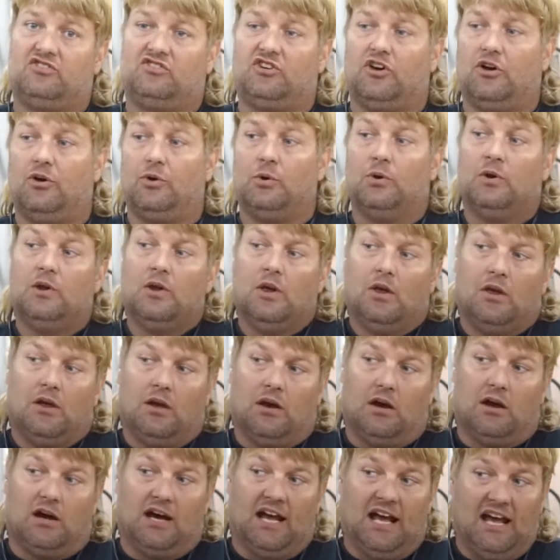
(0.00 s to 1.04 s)
So
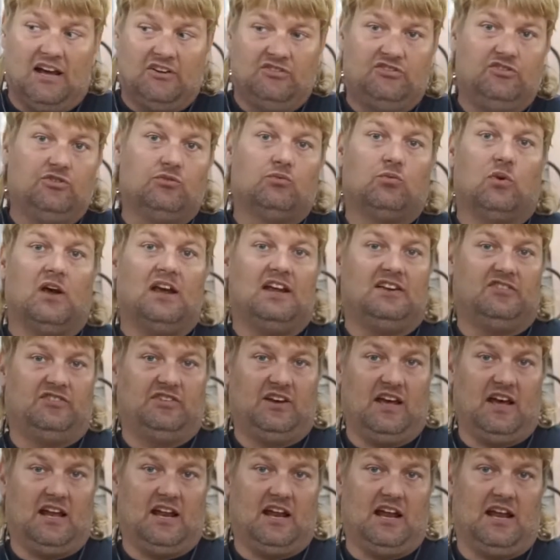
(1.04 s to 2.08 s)
as you raise
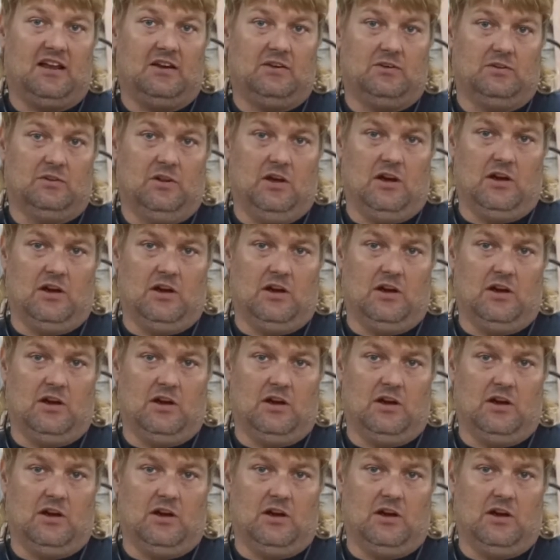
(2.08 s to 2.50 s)
that angle